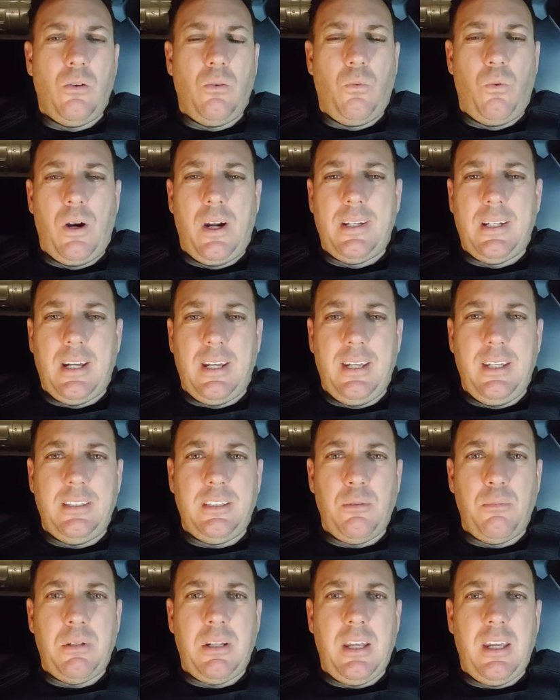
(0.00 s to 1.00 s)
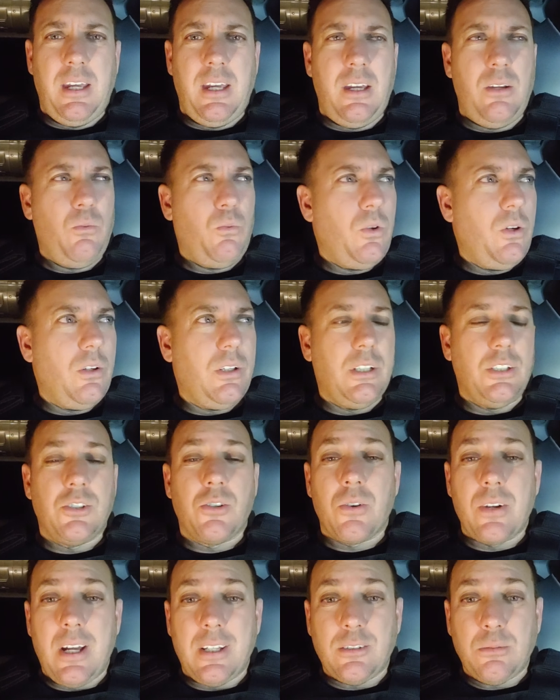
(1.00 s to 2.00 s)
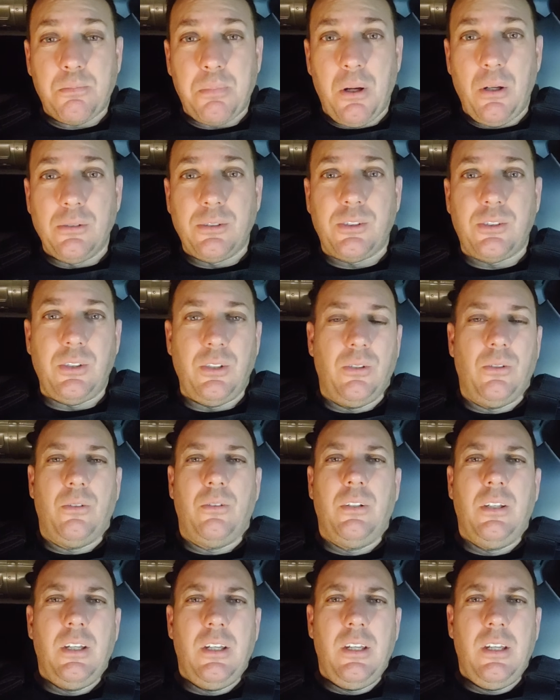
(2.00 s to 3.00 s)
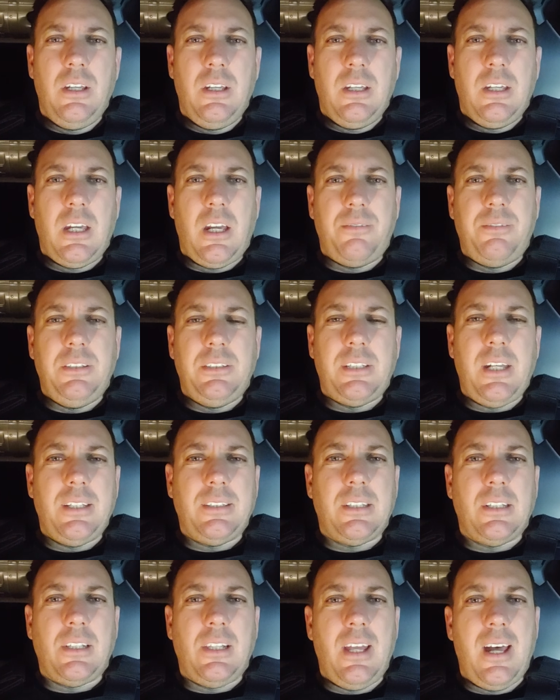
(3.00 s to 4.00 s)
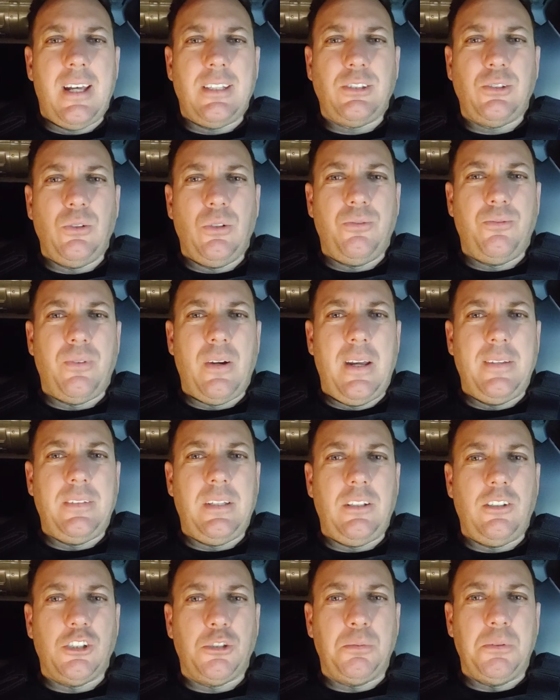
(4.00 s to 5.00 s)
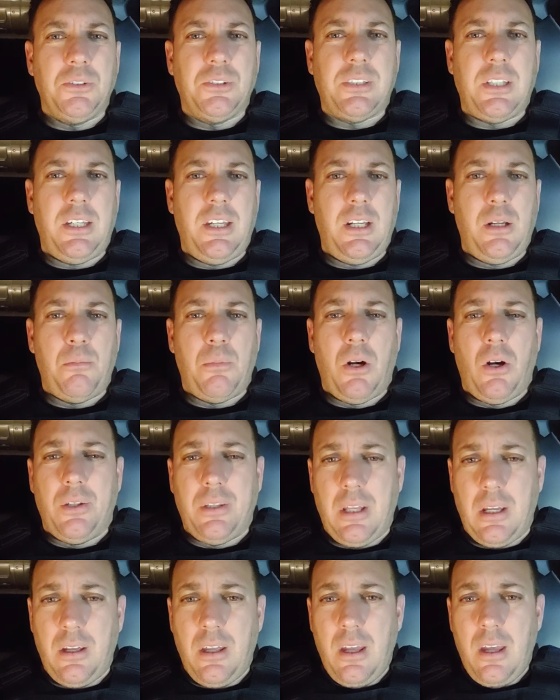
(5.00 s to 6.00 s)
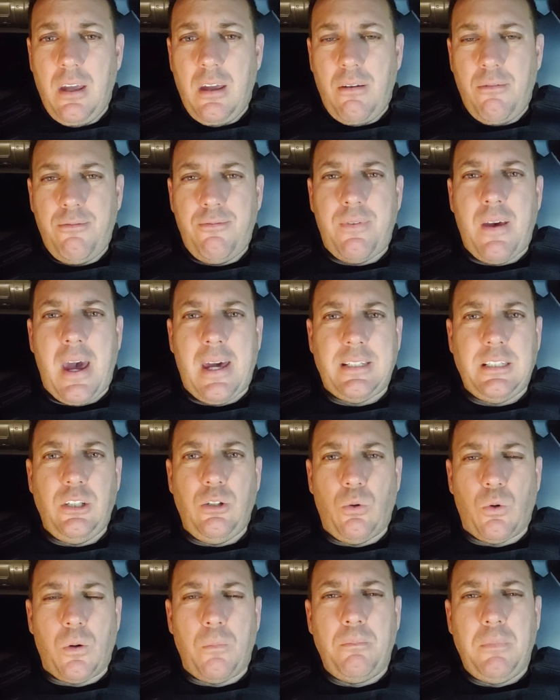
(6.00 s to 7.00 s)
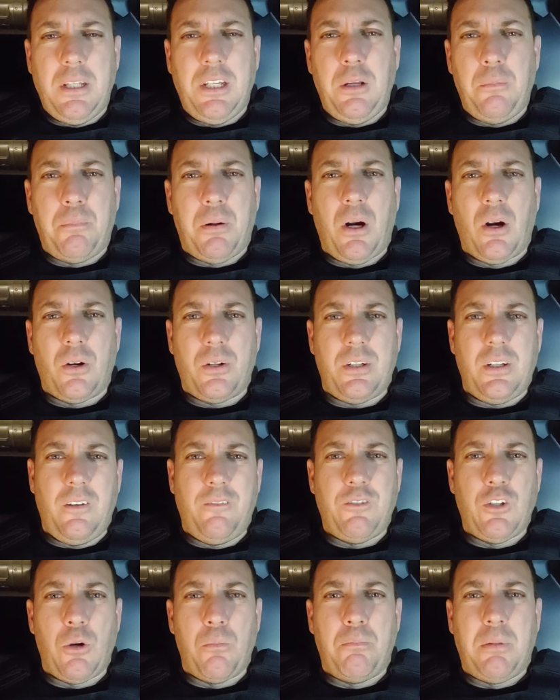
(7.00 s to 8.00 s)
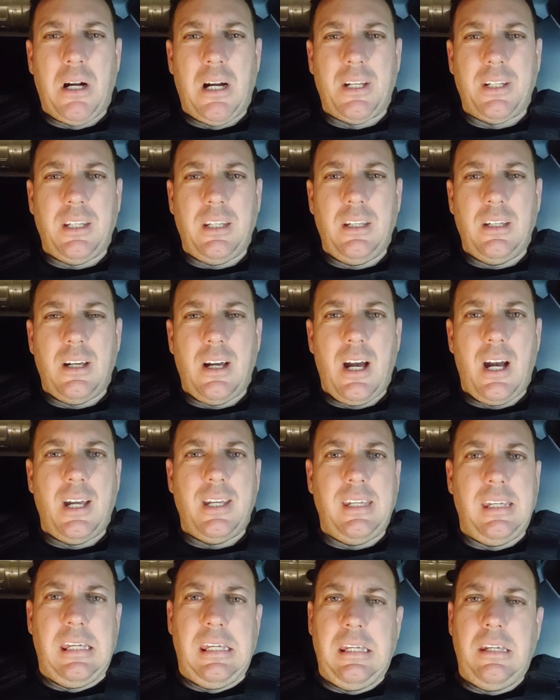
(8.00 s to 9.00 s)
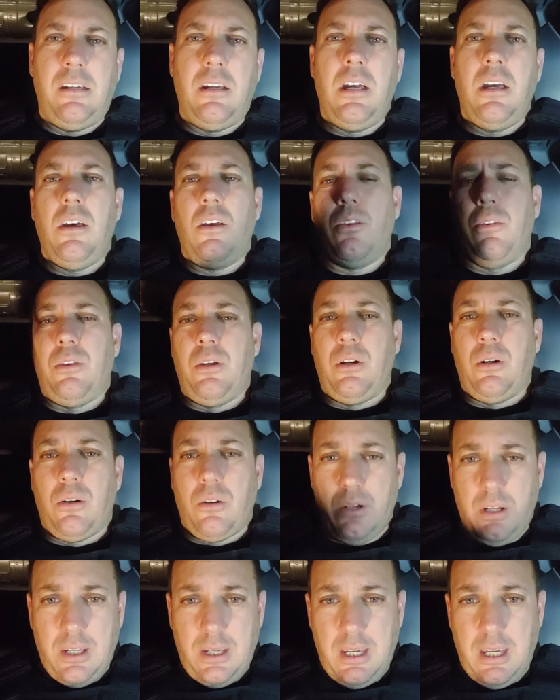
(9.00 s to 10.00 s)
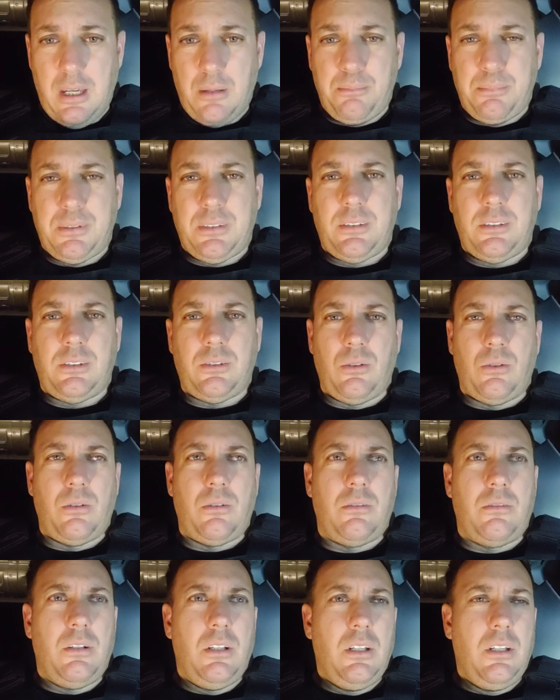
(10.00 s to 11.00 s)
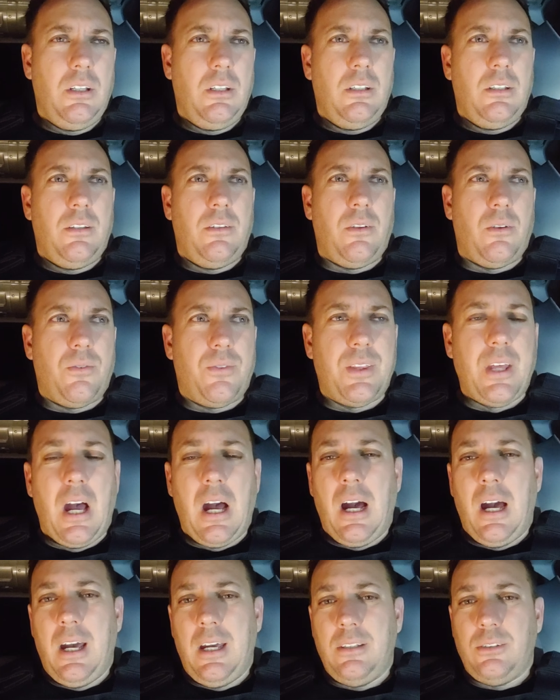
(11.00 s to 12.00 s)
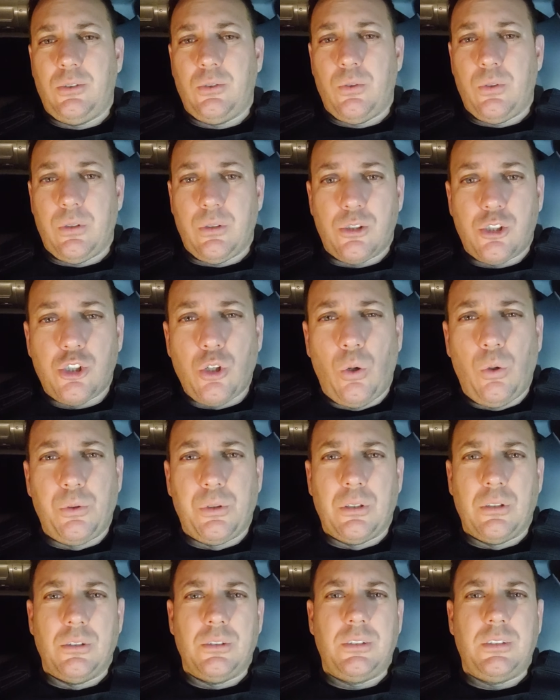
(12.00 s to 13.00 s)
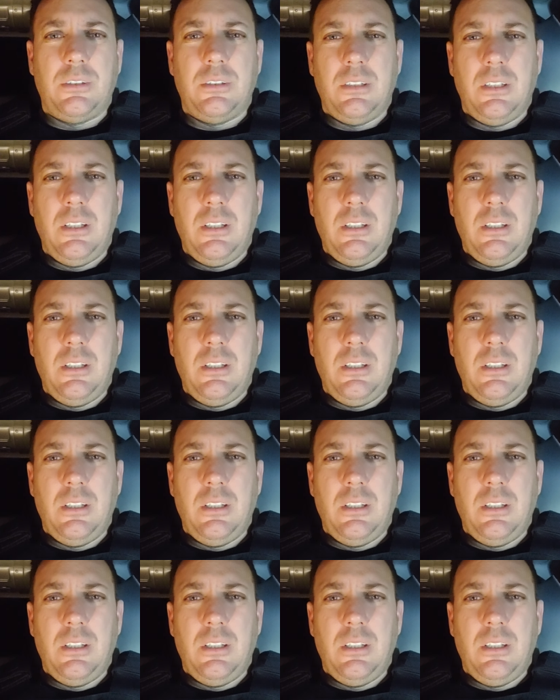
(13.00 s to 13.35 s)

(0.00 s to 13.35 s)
Why not hit them in the head? Well, because you're not supposed to. If you take the class, you'll find that you're supposed to hit them on the fatty or meaty part of their body, i.e., their hips or their thighs or their shoulders.